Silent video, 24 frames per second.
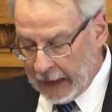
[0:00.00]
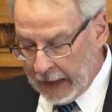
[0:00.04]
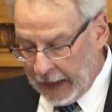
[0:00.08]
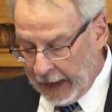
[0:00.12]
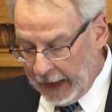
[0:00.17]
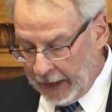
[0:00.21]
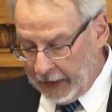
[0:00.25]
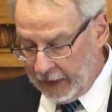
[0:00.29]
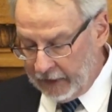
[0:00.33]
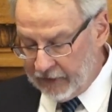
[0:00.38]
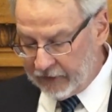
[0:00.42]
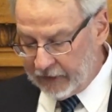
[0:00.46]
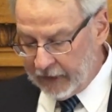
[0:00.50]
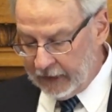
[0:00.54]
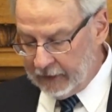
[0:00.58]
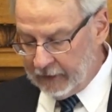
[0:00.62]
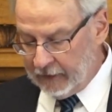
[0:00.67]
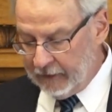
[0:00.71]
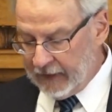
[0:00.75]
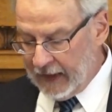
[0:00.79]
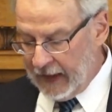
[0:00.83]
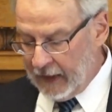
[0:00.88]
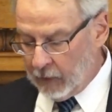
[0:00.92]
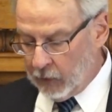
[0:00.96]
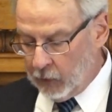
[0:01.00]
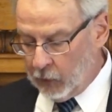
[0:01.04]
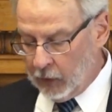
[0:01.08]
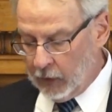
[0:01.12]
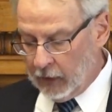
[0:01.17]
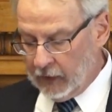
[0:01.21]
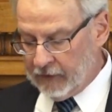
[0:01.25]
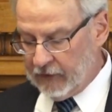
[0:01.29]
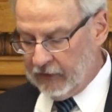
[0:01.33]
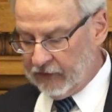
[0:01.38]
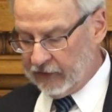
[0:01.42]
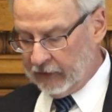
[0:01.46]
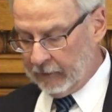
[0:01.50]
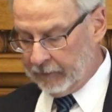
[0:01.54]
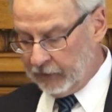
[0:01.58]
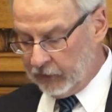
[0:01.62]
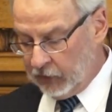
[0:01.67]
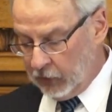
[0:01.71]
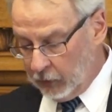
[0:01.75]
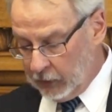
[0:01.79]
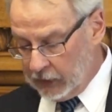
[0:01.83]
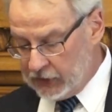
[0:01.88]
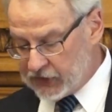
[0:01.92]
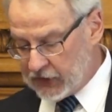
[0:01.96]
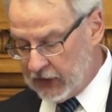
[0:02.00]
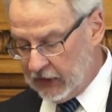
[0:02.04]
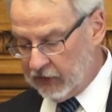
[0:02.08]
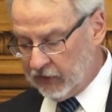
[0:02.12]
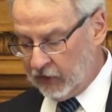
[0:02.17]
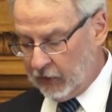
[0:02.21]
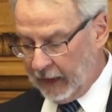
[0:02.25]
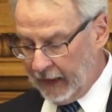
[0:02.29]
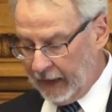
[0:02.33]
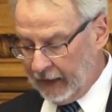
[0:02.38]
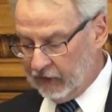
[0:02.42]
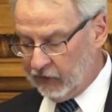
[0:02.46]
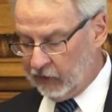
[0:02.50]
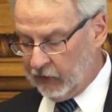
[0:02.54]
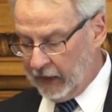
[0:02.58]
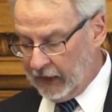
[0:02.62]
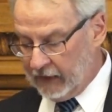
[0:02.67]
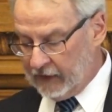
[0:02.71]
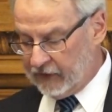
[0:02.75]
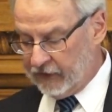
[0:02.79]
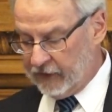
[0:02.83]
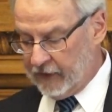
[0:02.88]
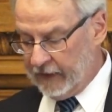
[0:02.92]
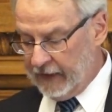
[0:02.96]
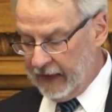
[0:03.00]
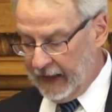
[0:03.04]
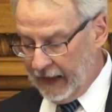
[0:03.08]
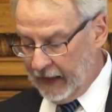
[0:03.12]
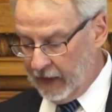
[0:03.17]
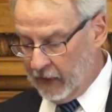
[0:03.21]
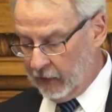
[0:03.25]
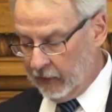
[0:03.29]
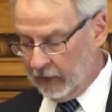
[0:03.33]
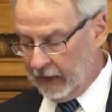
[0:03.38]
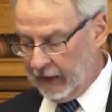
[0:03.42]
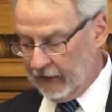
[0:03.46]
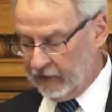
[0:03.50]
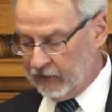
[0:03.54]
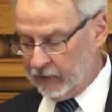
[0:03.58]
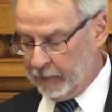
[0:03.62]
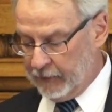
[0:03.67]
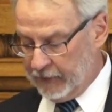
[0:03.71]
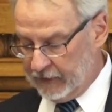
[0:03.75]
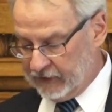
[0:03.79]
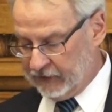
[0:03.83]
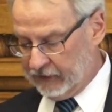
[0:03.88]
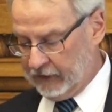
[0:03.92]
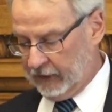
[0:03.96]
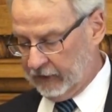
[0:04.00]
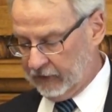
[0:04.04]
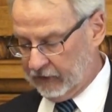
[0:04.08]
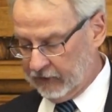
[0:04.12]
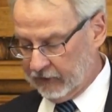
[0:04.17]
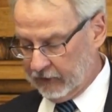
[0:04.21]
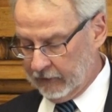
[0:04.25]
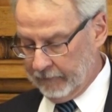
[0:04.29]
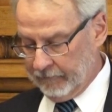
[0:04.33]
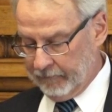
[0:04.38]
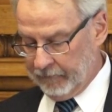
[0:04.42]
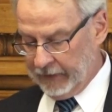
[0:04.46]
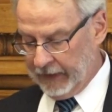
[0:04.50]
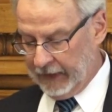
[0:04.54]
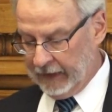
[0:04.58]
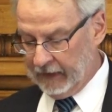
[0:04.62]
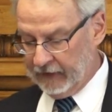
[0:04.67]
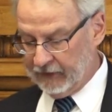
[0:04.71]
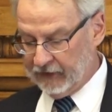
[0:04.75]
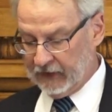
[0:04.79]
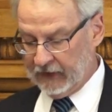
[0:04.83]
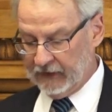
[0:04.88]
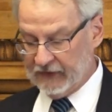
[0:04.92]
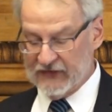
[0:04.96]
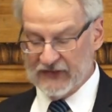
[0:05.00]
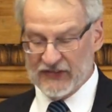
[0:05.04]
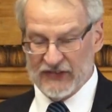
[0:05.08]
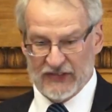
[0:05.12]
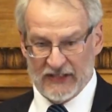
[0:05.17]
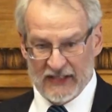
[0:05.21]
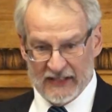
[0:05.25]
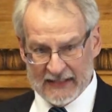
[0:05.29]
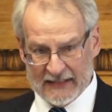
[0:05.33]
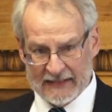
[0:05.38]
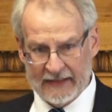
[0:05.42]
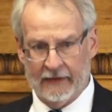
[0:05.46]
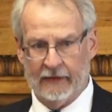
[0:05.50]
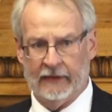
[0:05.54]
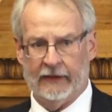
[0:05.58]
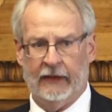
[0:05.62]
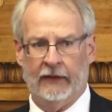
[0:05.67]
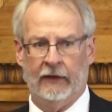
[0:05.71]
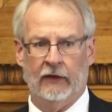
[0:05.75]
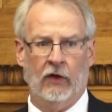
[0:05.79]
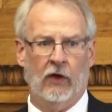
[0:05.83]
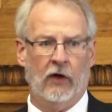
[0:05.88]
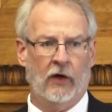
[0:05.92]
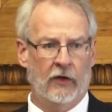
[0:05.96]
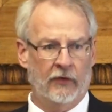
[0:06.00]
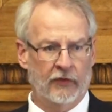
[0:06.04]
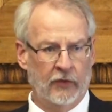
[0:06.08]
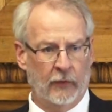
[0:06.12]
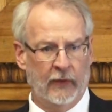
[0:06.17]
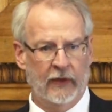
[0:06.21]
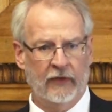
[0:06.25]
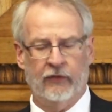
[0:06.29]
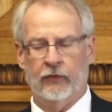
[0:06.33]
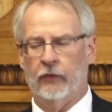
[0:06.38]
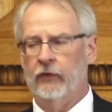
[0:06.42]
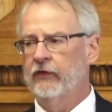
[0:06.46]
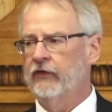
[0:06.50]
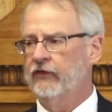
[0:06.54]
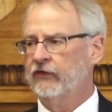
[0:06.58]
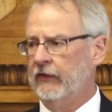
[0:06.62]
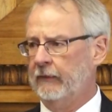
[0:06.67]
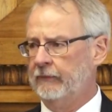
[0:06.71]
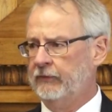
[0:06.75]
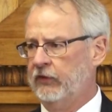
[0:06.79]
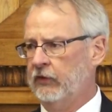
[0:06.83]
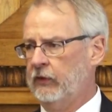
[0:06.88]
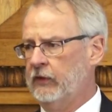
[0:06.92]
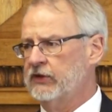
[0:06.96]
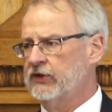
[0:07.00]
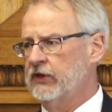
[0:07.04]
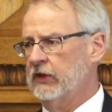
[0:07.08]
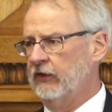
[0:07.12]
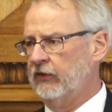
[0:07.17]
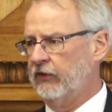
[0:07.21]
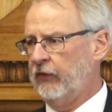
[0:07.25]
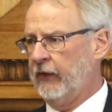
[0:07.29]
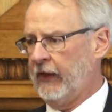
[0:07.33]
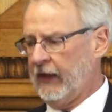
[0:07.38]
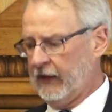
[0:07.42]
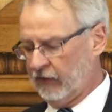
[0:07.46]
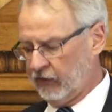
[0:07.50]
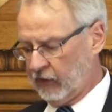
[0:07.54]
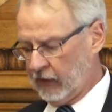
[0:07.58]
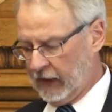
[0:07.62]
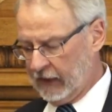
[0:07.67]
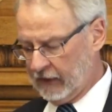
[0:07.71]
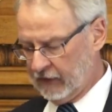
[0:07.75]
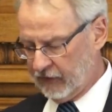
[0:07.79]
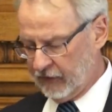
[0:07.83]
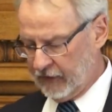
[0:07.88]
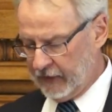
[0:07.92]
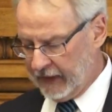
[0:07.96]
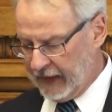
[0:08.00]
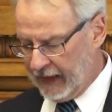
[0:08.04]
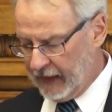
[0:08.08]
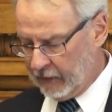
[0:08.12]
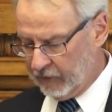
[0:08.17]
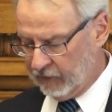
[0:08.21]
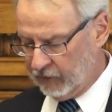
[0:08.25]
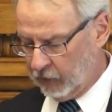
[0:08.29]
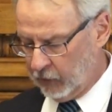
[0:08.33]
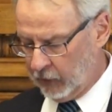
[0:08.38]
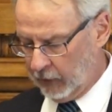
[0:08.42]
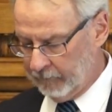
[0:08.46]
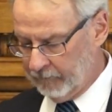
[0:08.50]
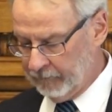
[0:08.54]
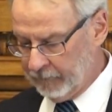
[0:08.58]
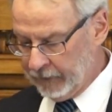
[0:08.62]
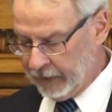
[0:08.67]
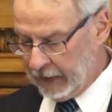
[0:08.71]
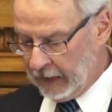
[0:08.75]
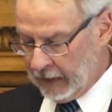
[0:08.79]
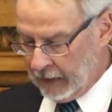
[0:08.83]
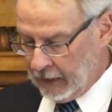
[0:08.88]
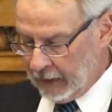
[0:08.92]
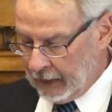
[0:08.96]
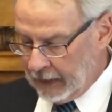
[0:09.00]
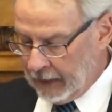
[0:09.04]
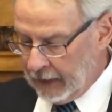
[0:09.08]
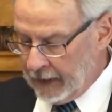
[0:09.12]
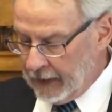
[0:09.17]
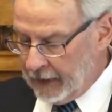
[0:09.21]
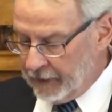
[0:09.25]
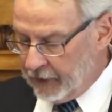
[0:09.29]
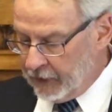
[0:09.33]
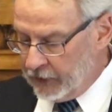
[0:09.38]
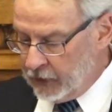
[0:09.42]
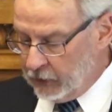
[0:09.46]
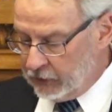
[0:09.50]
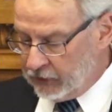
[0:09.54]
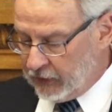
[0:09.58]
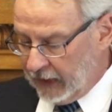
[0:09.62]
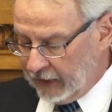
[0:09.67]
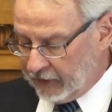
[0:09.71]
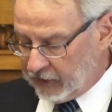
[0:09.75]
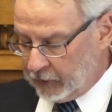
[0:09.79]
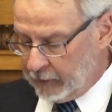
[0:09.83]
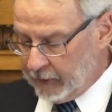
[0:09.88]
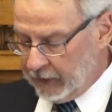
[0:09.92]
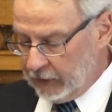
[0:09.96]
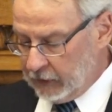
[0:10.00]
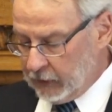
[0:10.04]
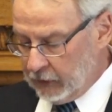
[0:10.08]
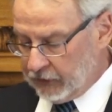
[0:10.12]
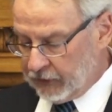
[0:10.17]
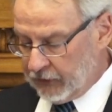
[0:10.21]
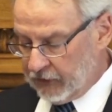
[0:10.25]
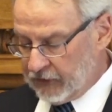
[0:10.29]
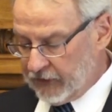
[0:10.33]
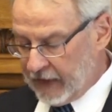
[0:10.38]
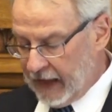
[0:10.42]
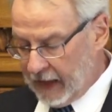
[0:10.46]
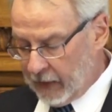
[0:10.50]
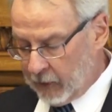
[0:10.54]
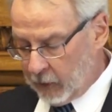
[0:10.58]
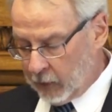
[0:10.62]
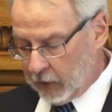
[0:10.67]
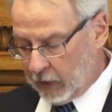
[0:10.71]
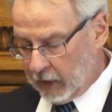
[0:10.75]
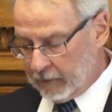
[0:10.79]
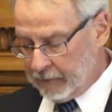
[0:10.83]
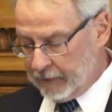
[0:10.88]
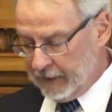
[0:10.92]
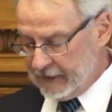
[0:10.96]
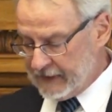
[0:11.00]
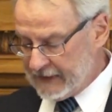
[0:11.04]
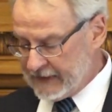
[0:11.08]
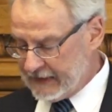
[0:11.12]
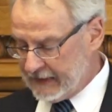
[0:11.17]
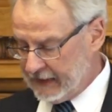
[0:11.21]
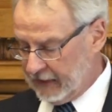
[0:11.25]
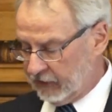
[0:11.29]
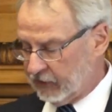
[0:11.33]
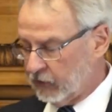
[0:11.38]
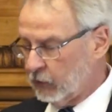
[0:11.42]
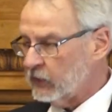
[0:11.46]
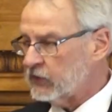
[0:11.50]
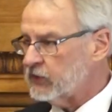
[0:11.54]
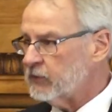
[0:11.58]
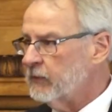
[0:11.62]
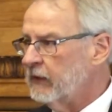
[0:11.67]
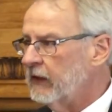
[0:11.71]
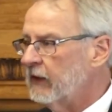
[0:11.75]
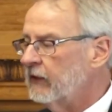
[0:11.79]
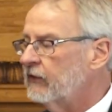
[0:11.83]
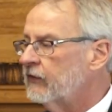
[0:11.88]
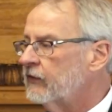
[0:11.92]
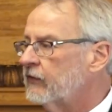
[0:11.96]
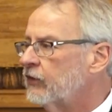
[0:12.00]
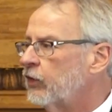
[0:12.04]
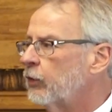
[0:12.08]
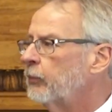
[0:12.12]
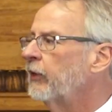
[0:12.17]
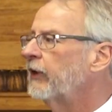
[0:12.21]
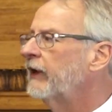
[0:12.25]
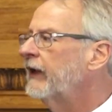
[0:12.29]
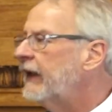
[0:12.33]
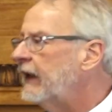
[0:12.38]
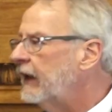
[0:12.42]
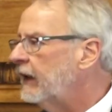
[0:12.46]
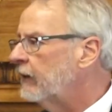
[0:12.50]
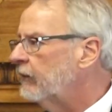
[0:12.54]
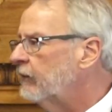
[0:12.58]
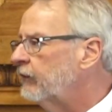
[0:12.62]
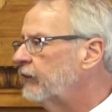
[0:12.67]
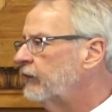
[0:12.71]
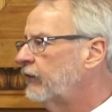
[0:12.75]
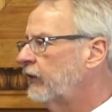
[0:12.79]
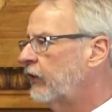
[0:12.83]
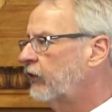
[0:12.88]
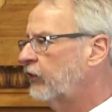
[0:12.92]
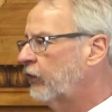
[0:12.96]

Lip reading: And I said that word, the Septuagint, translates the noun as pistis. And it's consistently, all the way through the Septuagint, translates the noun form. The New Testament uses that word, pistis, which means to believe, to